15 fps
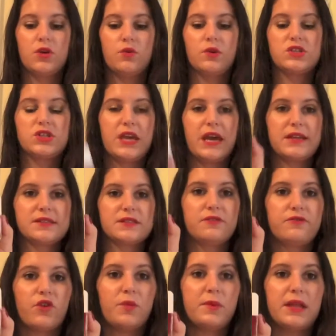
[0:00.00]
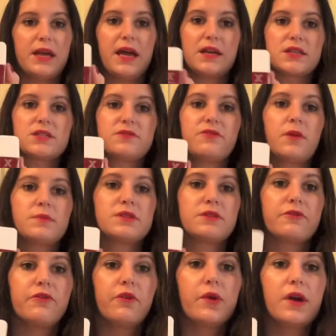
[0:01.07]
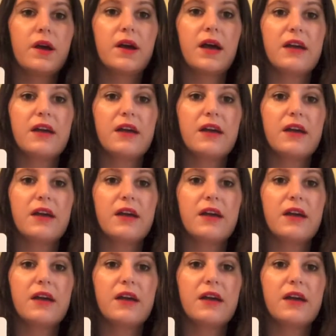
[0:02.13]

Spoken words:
which again is the Formula X from Sephora.